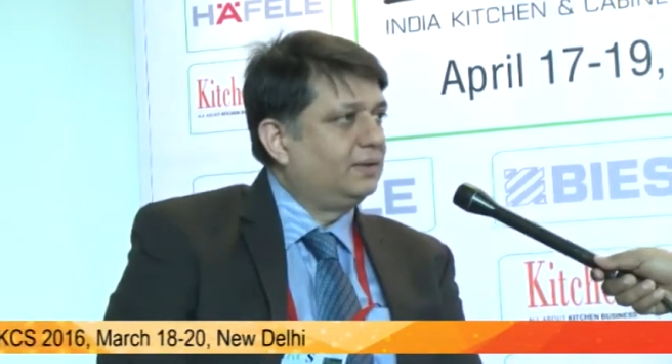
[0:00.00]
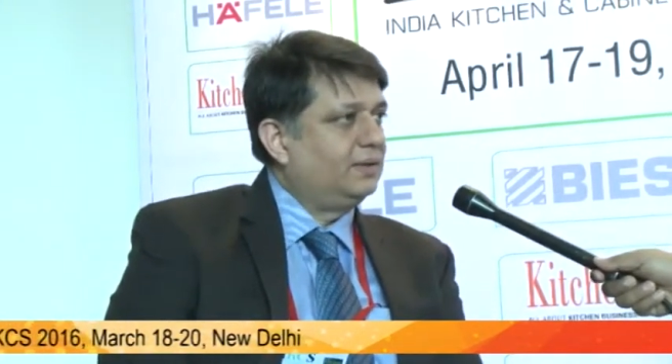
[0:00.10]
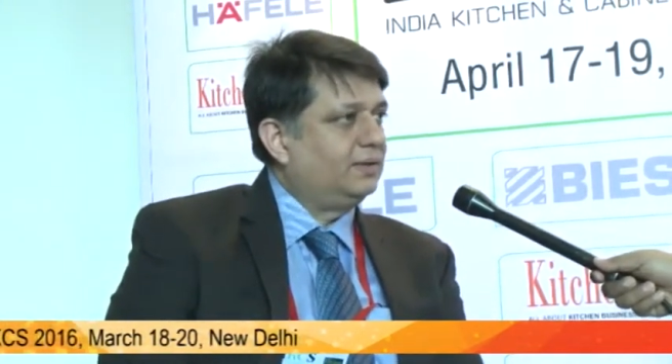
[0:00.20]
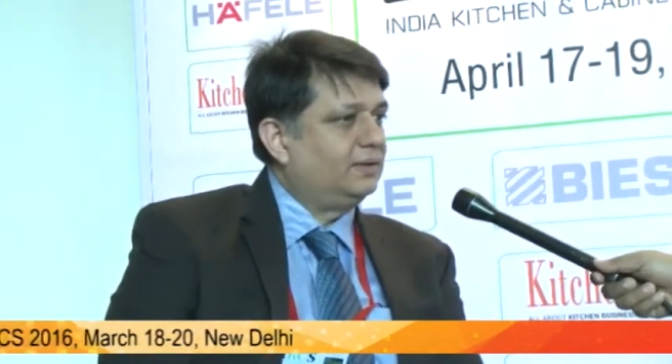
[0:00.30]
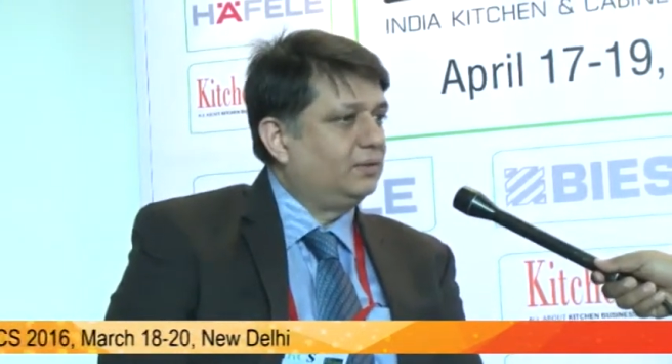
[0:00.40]

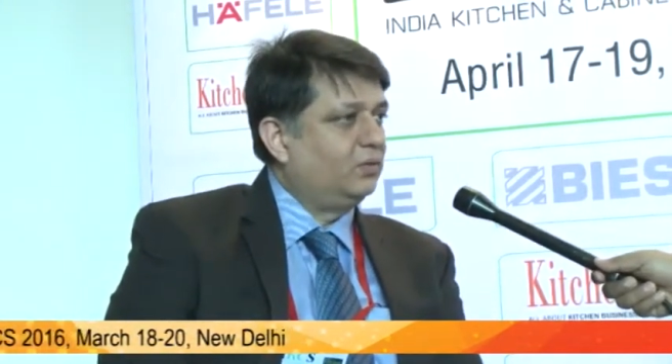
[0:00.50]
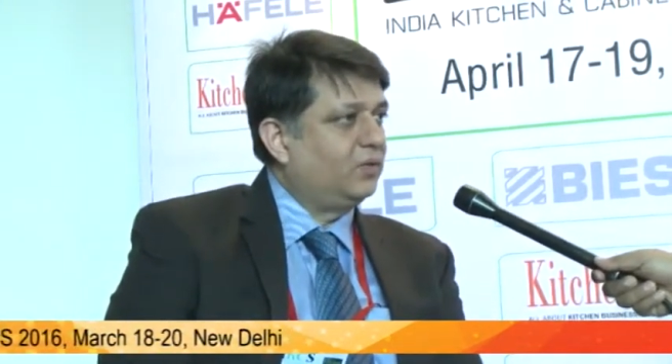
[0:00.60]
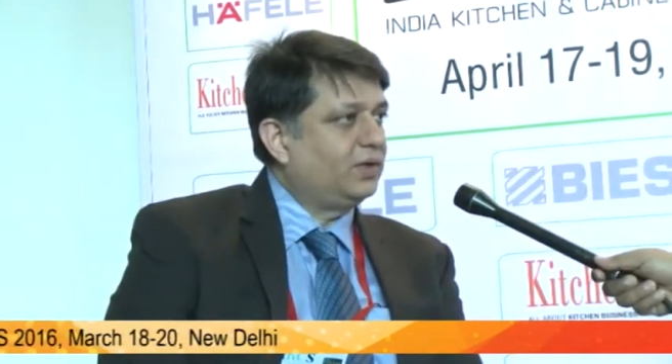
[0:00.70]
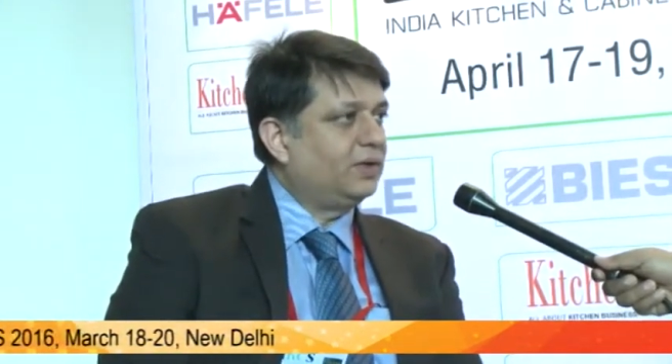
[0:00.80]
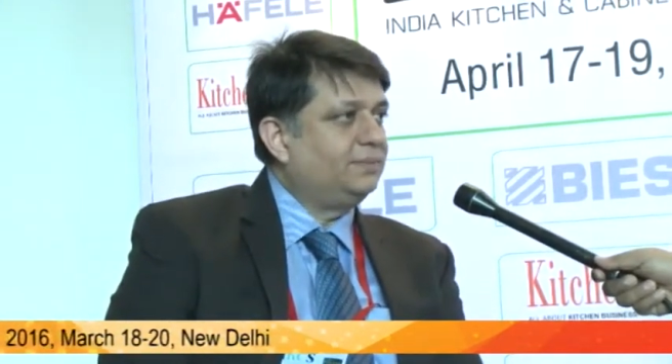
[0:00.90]

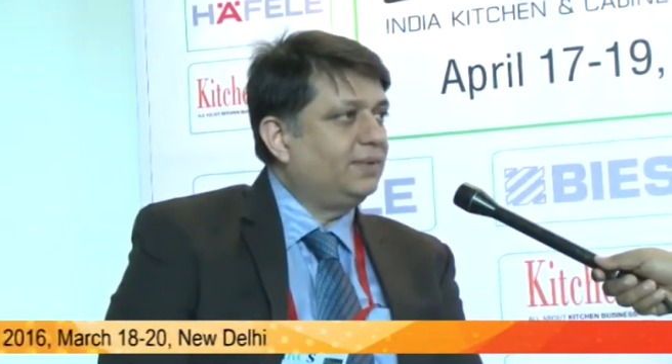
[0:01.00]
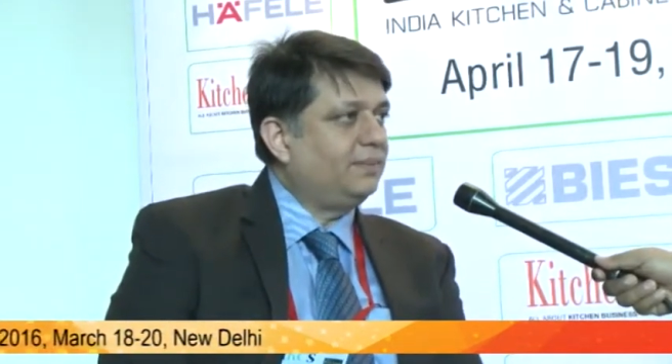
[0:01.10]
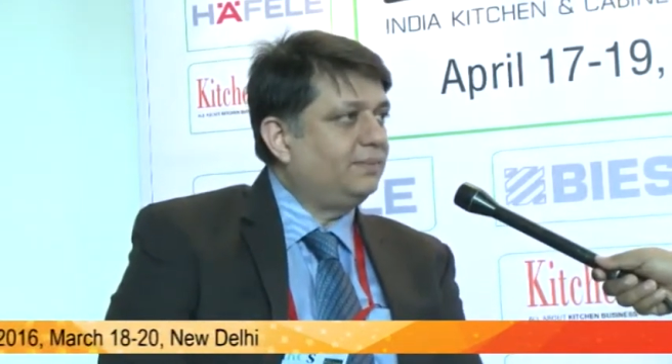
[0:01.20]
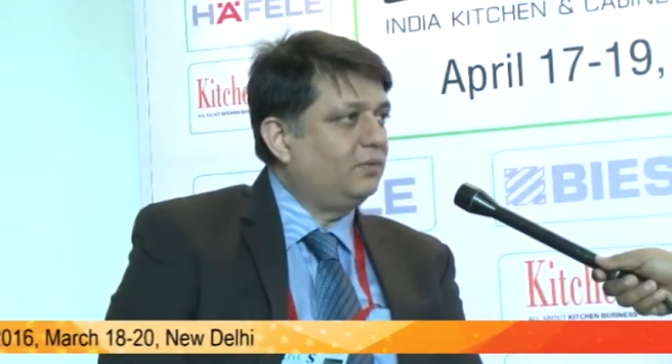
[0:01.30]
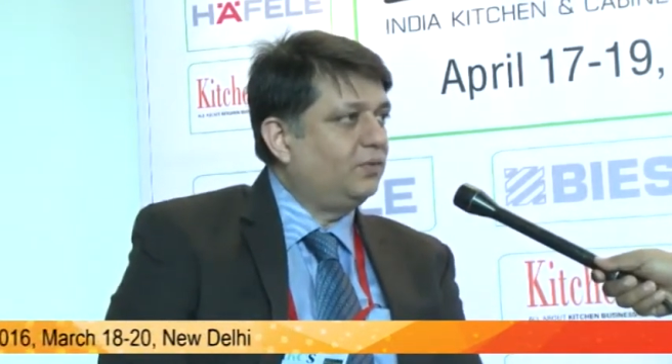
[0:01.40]
overcome
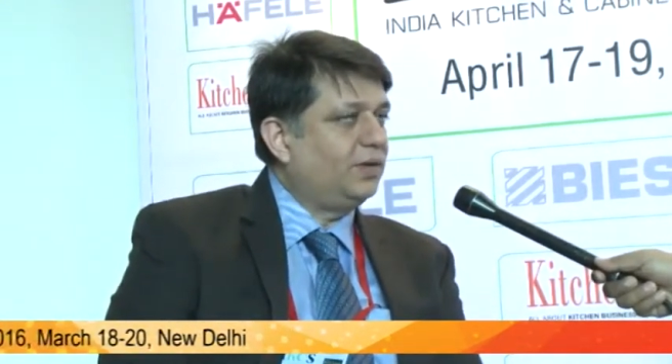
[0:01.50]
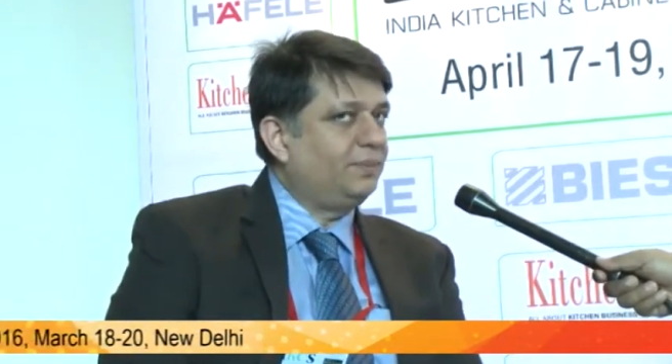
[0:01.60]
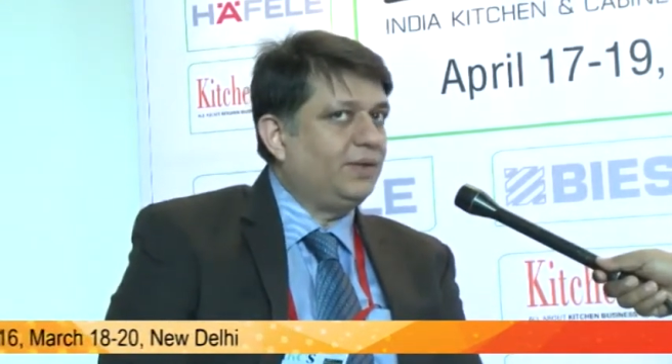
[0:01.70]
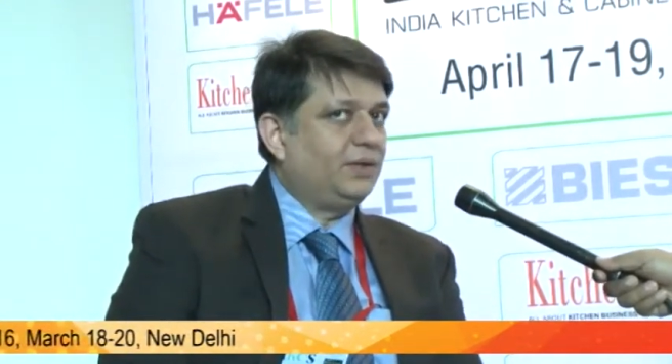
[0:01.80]
them over a period